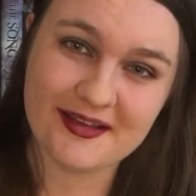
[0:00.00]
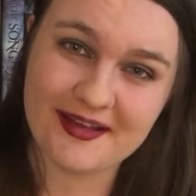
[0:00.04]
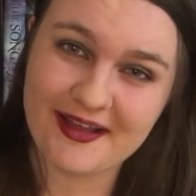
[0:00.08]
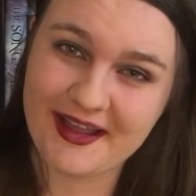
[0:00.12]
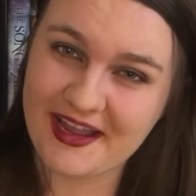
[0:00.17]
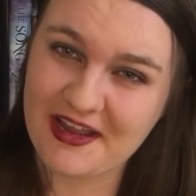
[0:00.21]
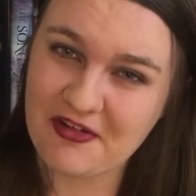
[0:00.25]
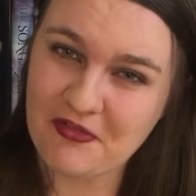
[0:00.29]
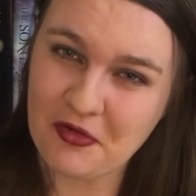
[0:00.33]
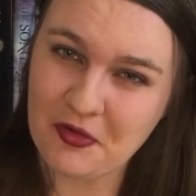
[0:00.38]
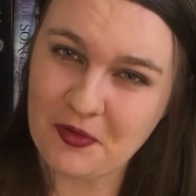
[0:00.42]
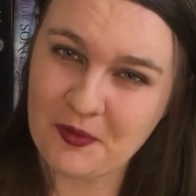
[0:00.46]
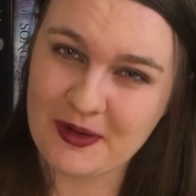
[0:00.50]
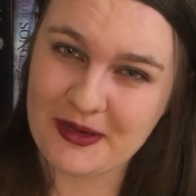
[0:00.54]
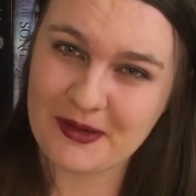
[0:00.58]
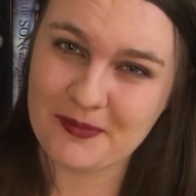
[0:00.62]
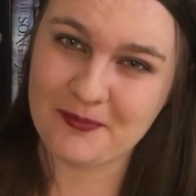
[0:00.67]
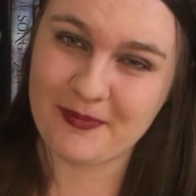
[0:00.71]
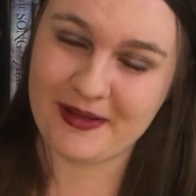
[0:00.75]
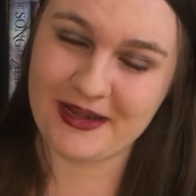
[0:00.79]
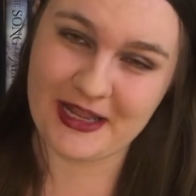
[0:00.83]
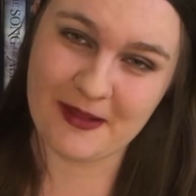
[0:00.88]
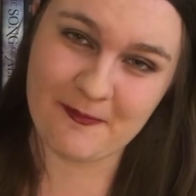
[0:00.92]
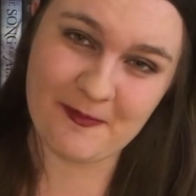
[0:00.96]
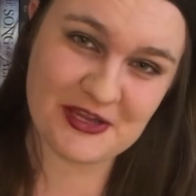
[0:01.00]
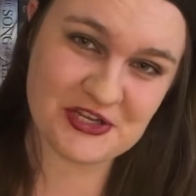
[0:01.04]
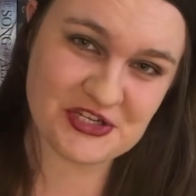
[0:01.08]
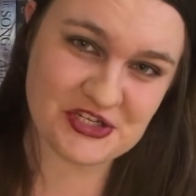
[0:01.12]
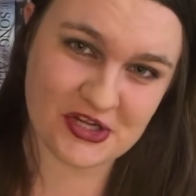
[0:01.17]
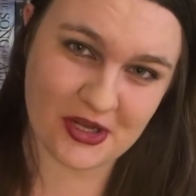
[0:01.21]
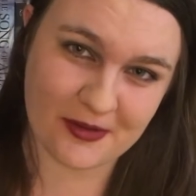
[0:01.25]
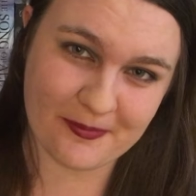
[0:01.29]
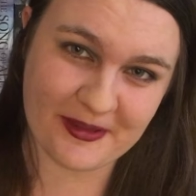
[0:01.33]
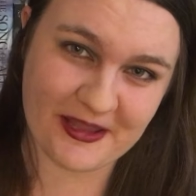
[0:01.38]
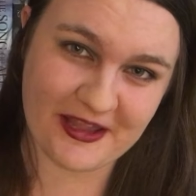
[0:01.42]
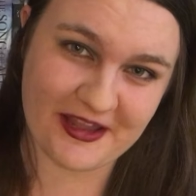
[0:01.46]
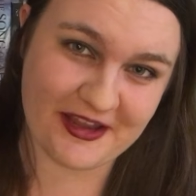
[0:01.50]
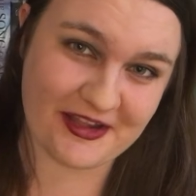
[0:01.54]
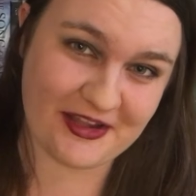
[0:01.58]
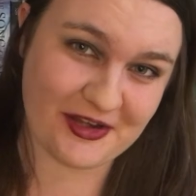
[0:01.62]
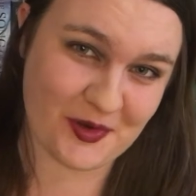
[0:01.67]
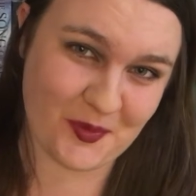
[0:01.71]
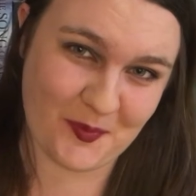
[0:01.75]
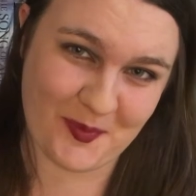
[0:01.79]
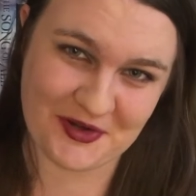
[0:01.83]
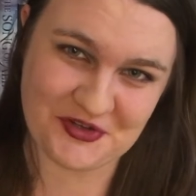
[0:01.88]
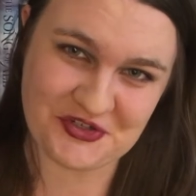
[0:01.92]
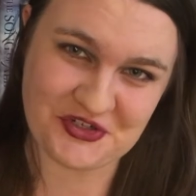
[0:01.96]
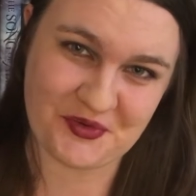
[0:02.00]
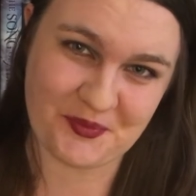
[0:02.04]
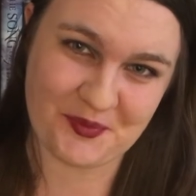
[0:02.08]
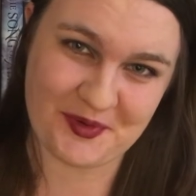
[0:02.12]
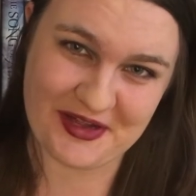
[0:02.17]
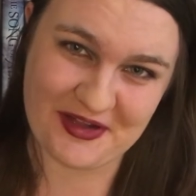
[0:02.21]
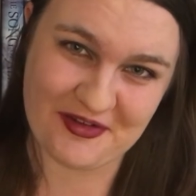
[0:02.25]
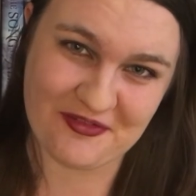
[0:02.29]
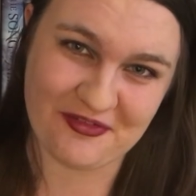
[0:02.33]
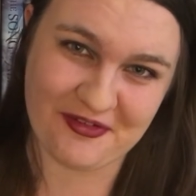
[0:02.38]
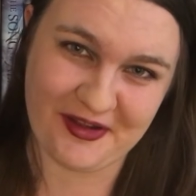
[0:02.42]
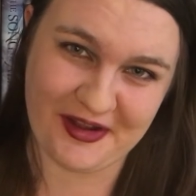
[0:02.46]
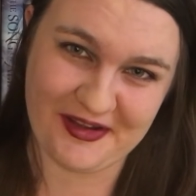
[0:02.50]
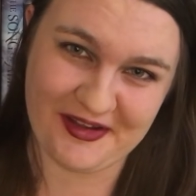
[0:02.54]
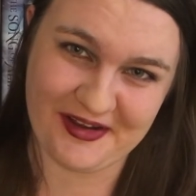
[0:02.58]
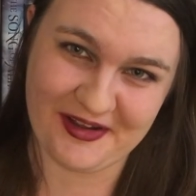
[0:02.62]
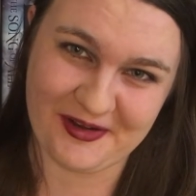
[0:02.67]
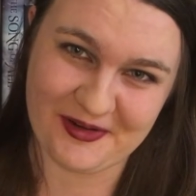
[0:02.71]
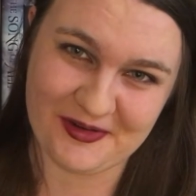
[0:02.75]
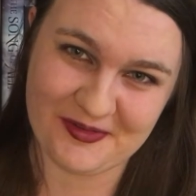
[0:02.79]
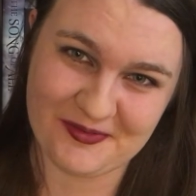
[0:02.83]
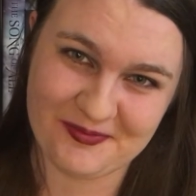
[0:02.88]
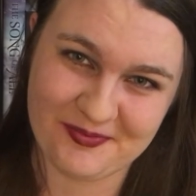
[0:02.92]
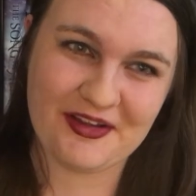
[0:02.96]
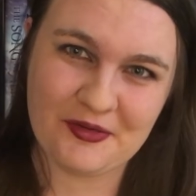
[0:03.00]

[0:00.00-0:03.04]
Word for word: Hi everyone, my name is Shelby and you're watching Read and Find Out.